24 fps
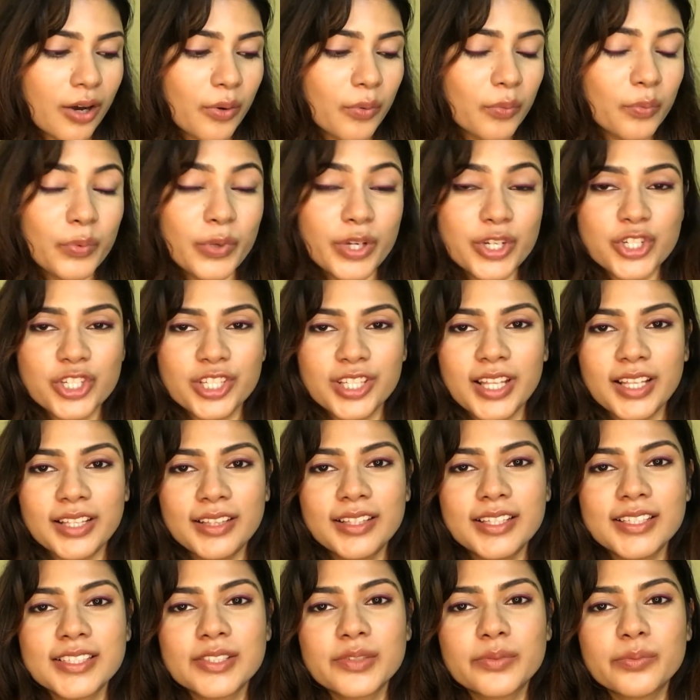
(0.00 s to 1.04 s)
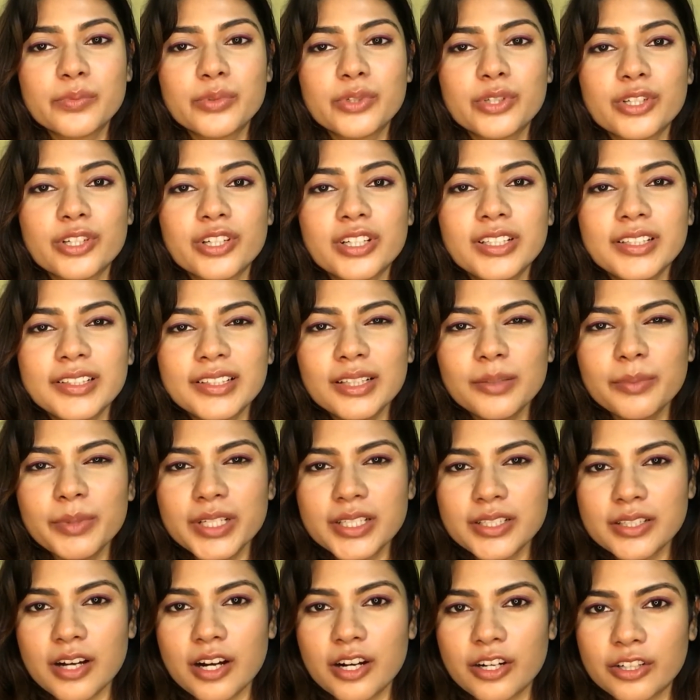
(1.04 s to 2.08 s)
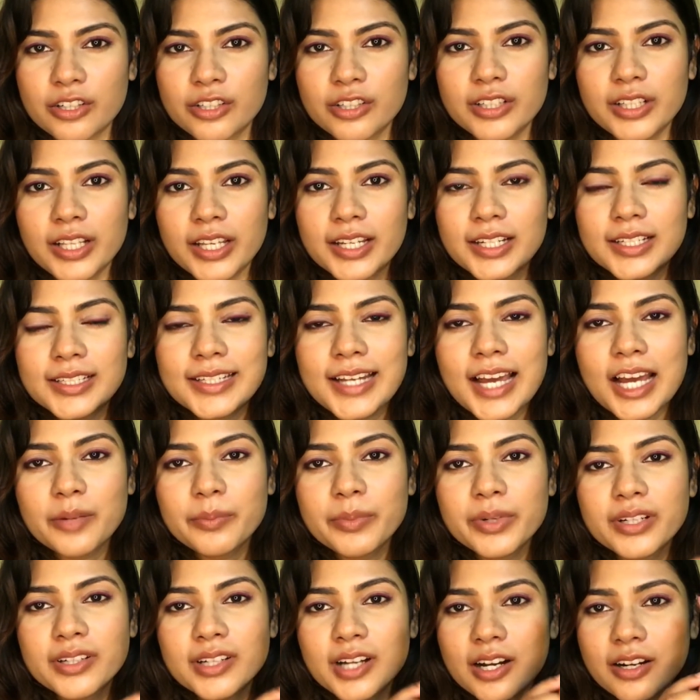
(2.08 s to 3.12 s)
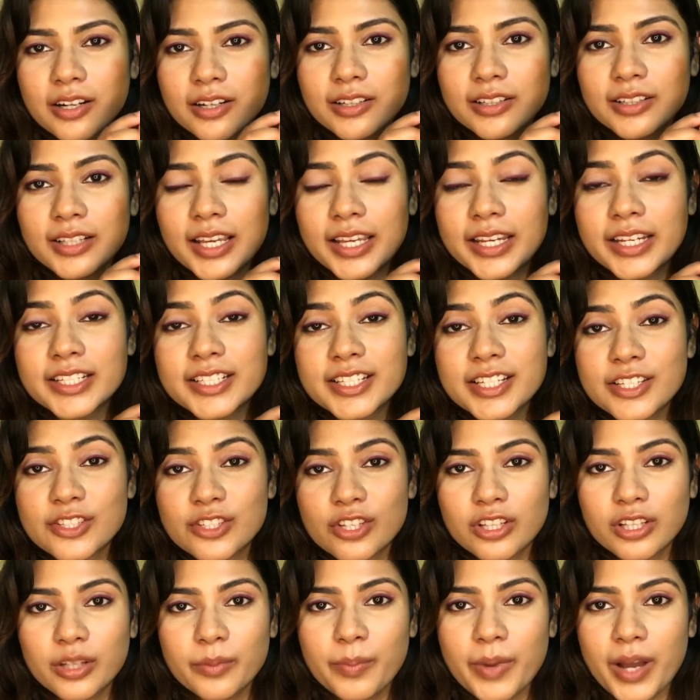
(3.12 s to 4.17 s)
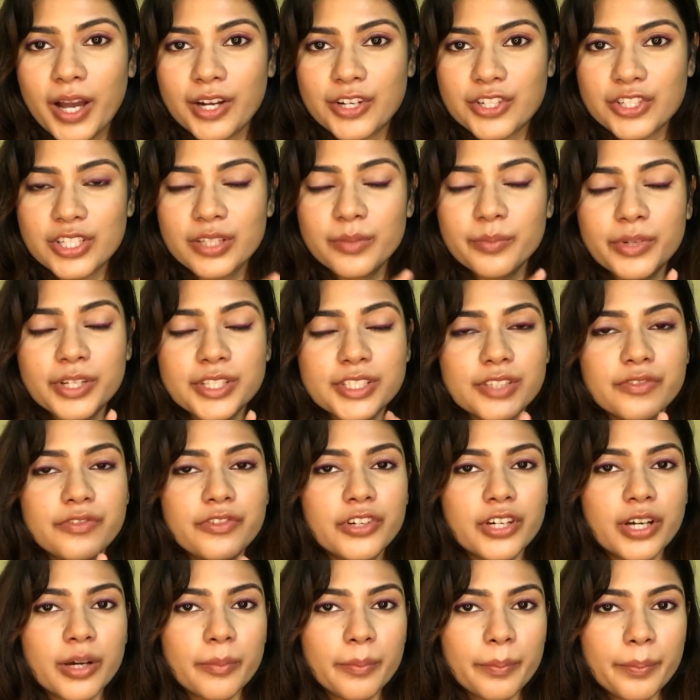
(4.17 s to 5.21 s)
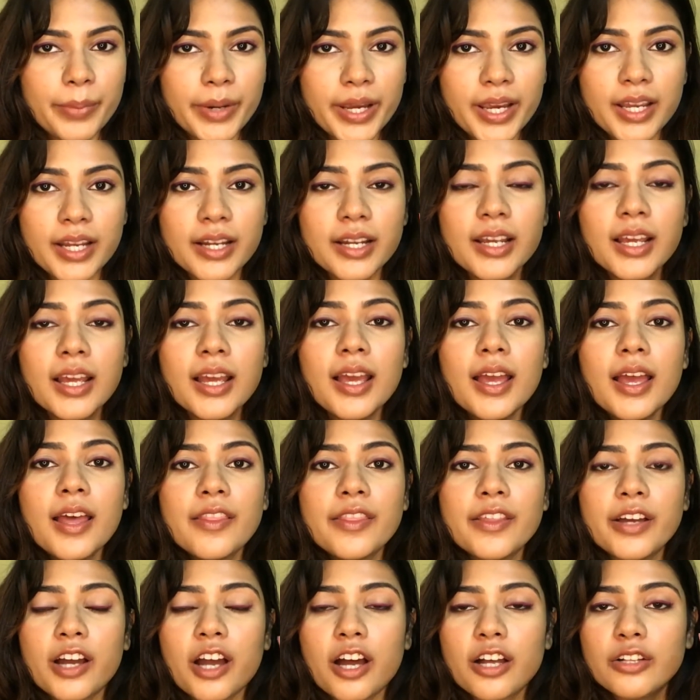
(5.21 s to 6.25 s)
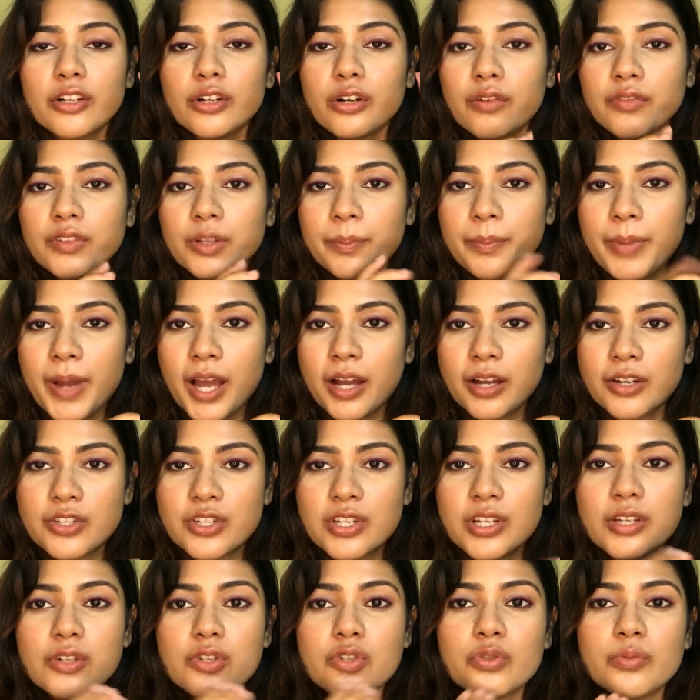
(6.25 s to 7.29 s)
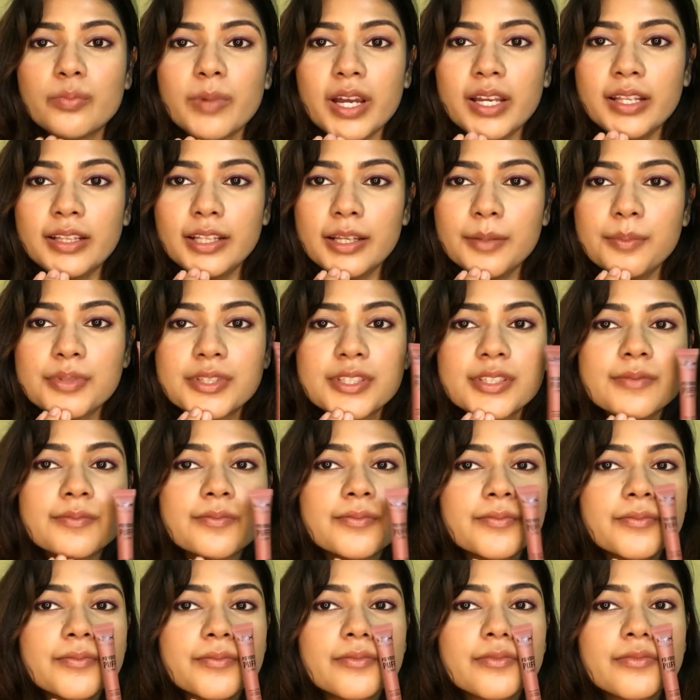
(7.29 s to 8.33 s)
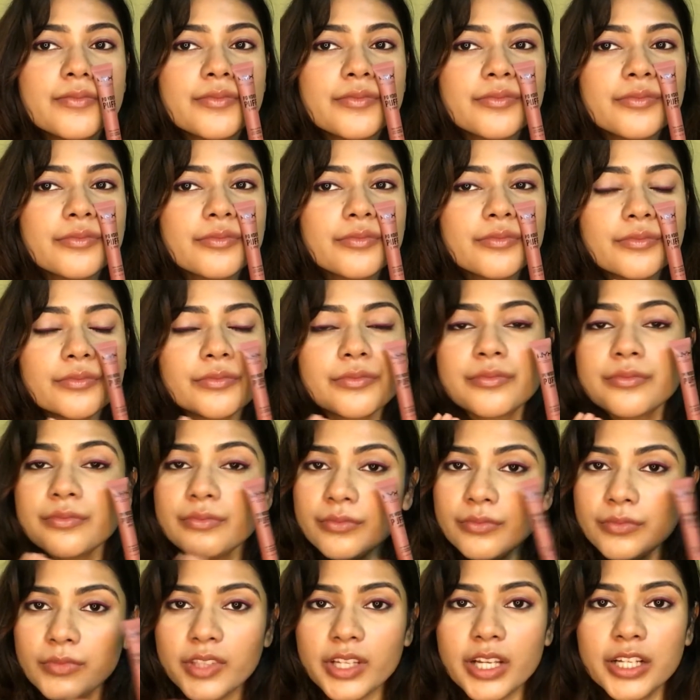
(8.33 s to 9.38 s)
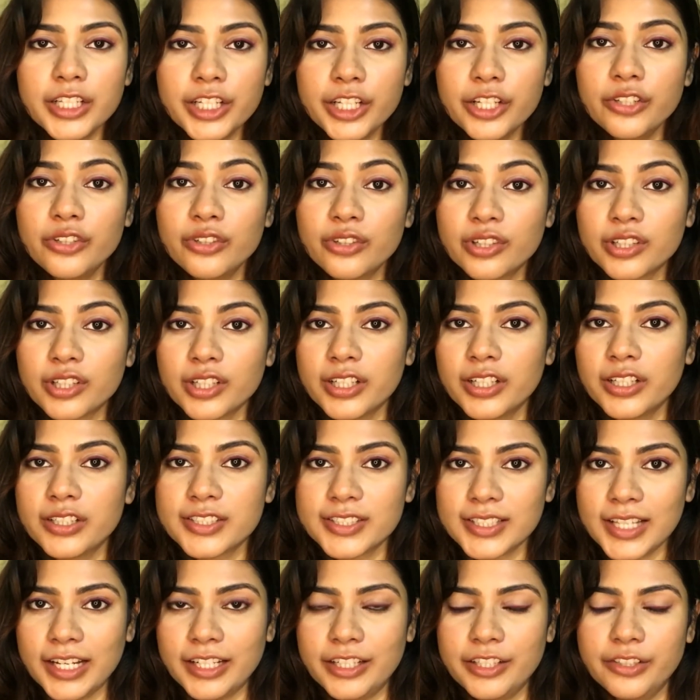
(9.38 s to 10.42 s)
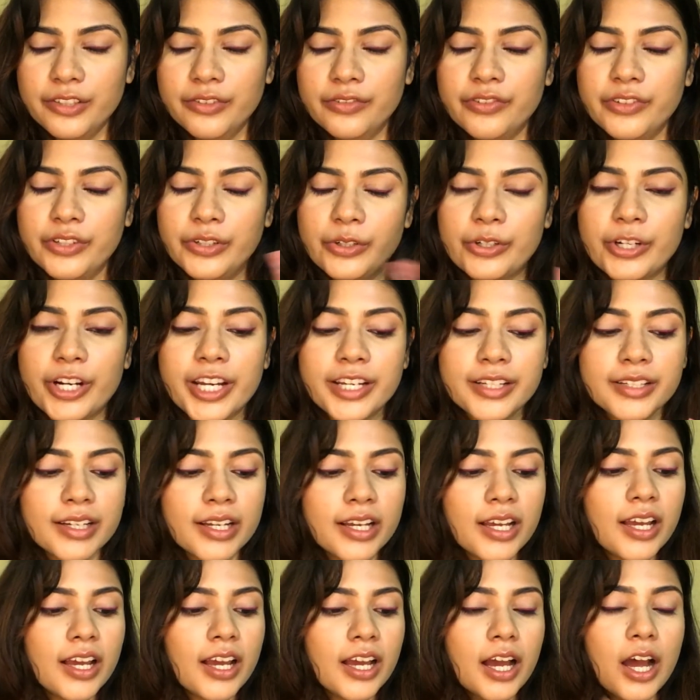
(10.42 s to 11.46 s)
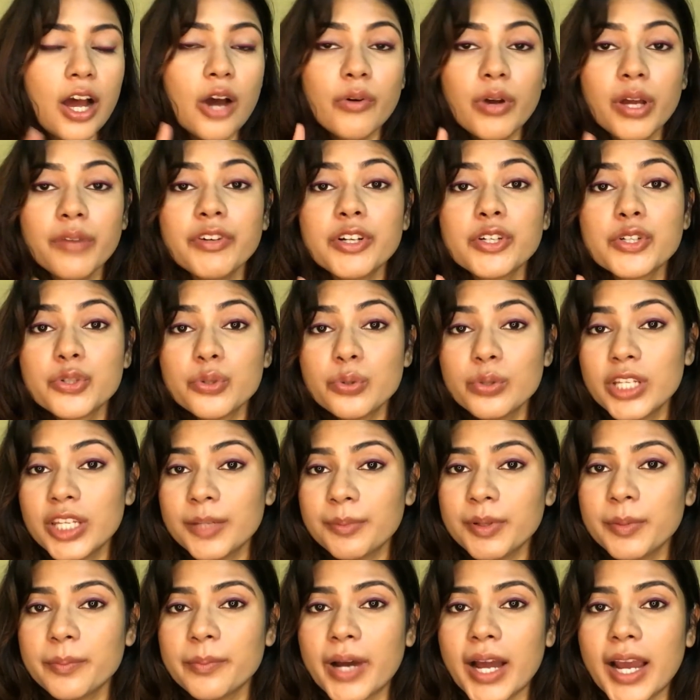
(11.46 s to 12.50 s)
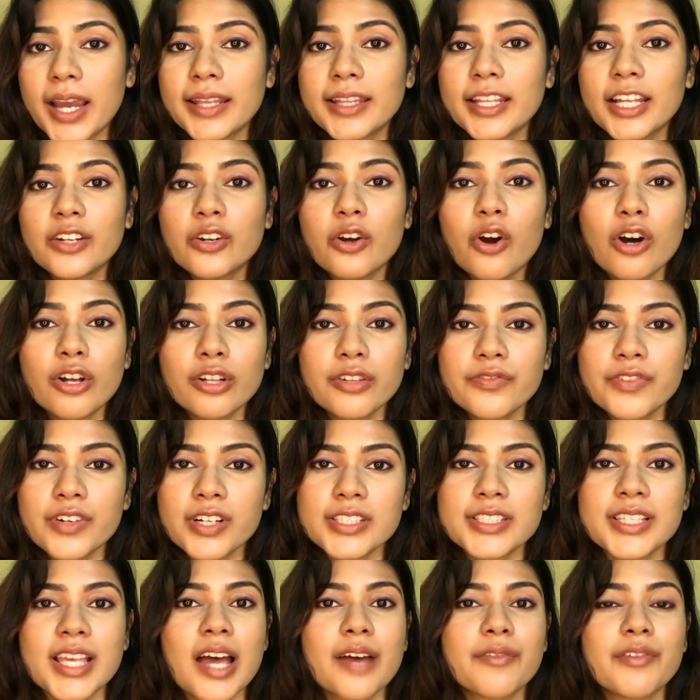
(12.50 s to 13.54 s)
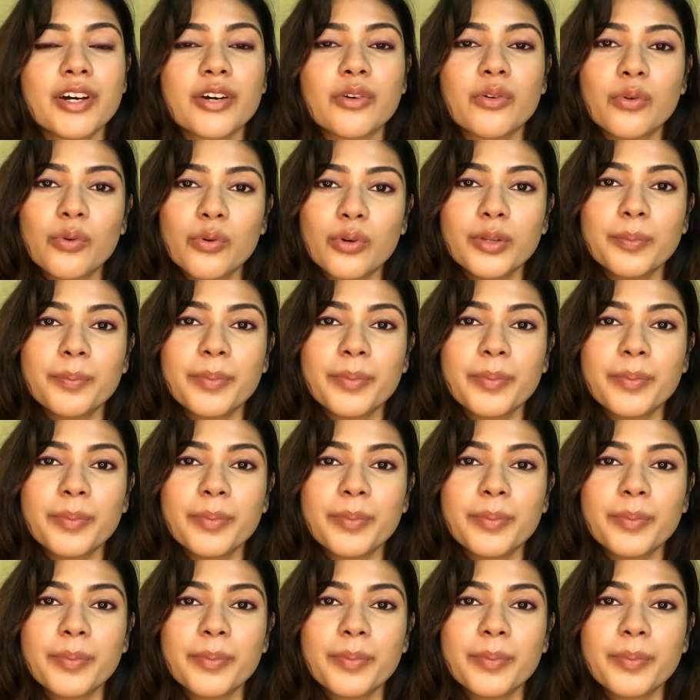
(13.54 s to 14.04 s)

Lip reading: wish that this were a little bit darker, like a tad bit darker, like it is on the packaging, because if you compare the color of the packaging to my lips, they look slightly different, right? However, do keep in mind that all of us have our own